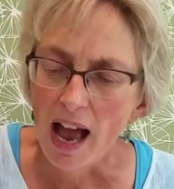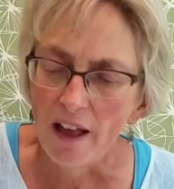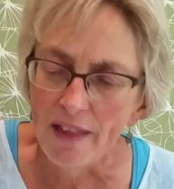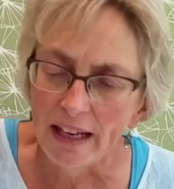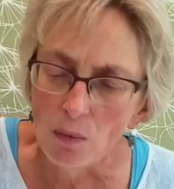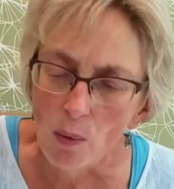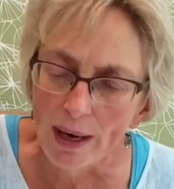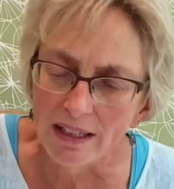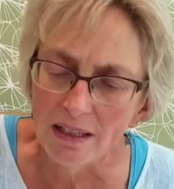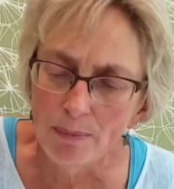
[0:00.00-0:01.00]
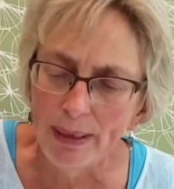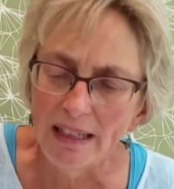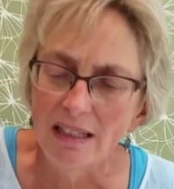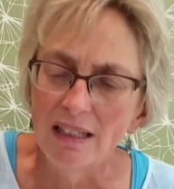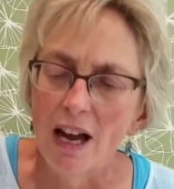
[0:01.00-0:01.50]
and they went and
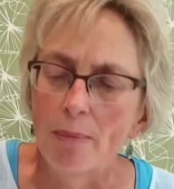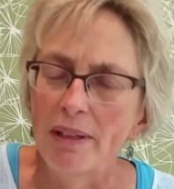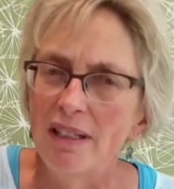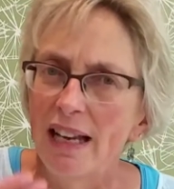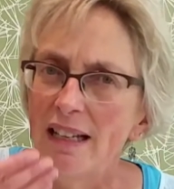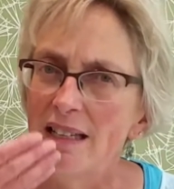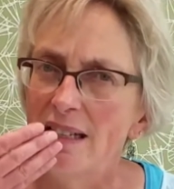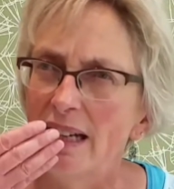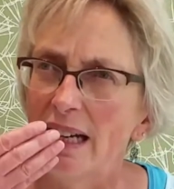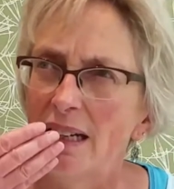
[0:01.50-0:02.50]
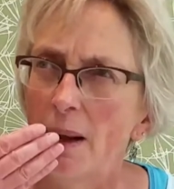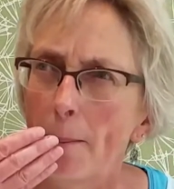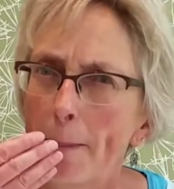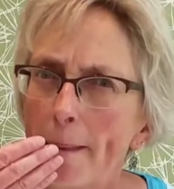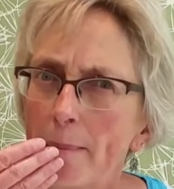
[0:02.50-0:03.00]
picked it up and tasted it.
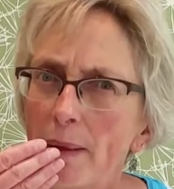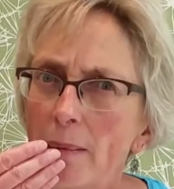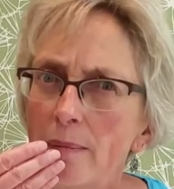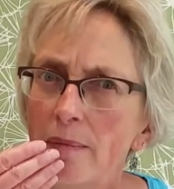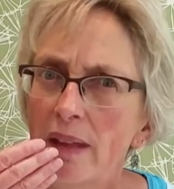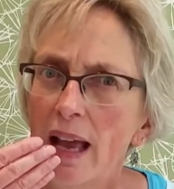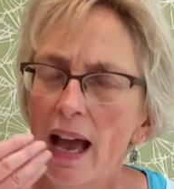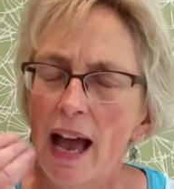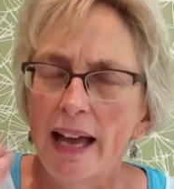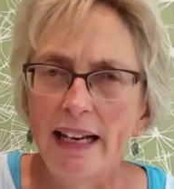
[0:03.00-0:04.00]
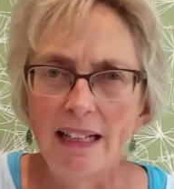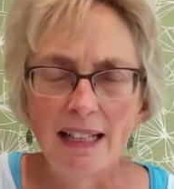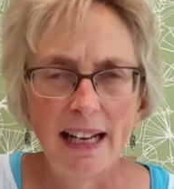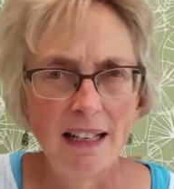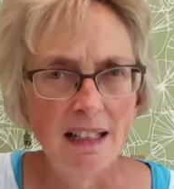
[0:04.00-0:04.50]
And it
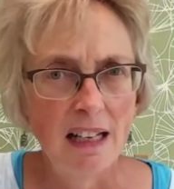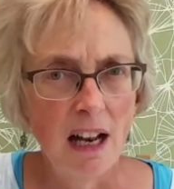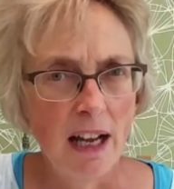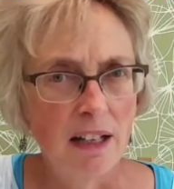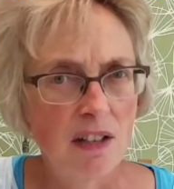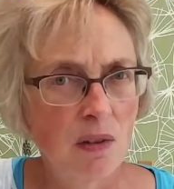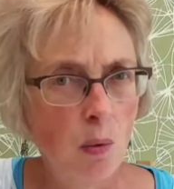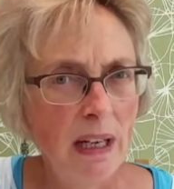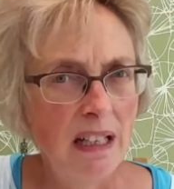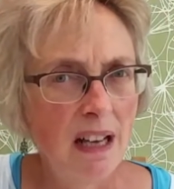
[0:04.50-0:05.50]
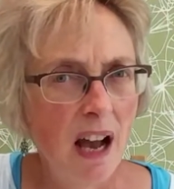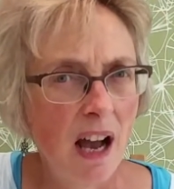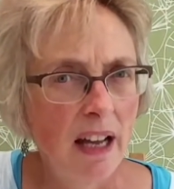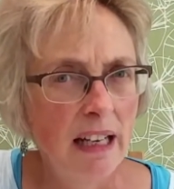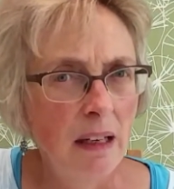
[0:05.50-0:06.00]
tasted like sweet
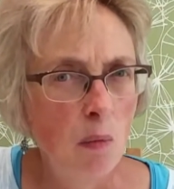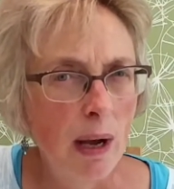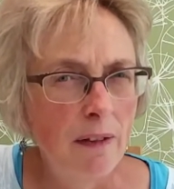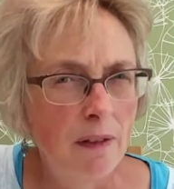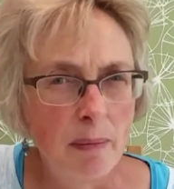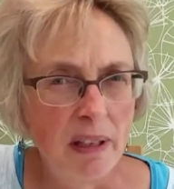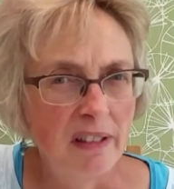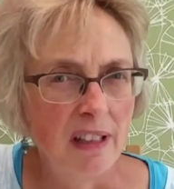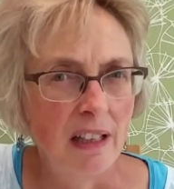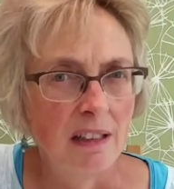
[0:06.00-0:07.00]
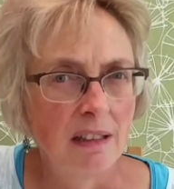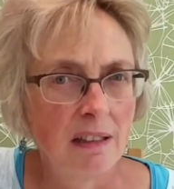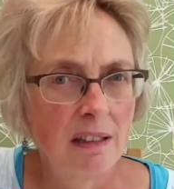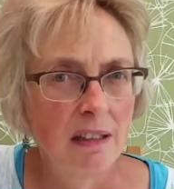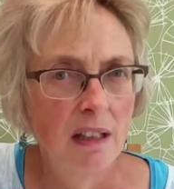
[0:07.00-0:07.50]
honey wafer
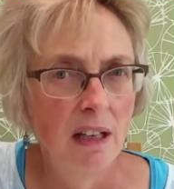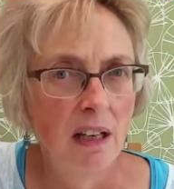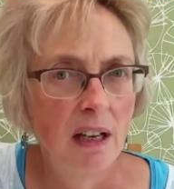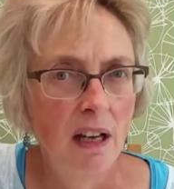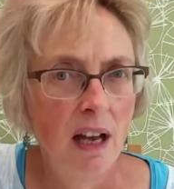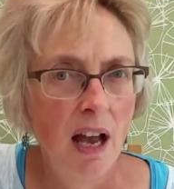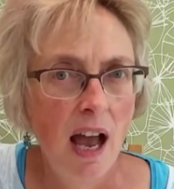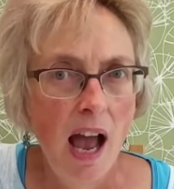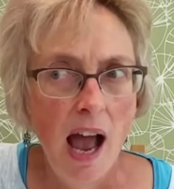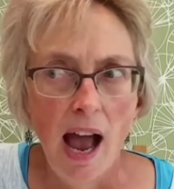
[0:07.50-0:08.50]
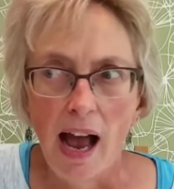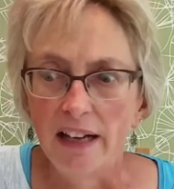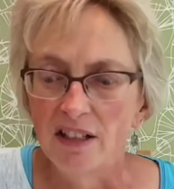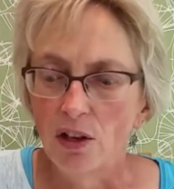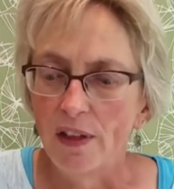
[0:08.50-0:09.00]
biscuits. And
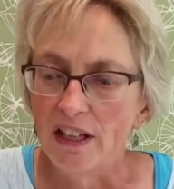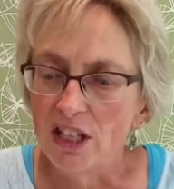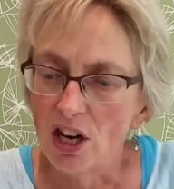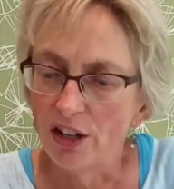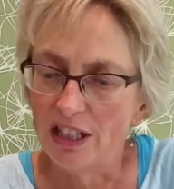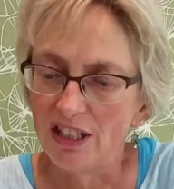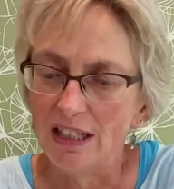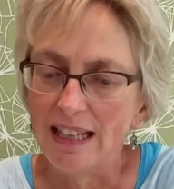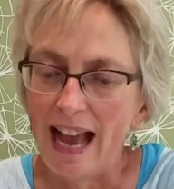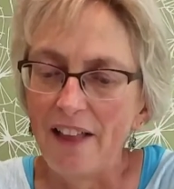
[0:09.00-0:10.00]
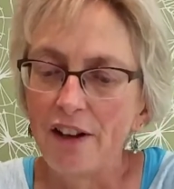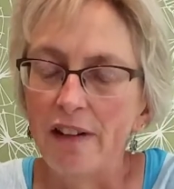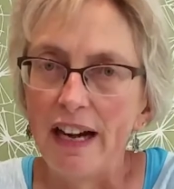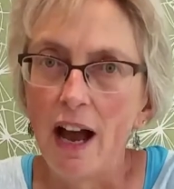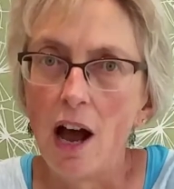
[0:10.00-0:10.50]
so they started to gather
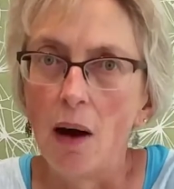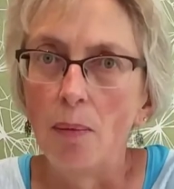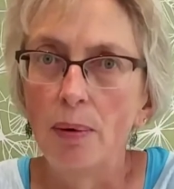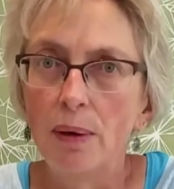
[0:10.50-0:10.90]
it up.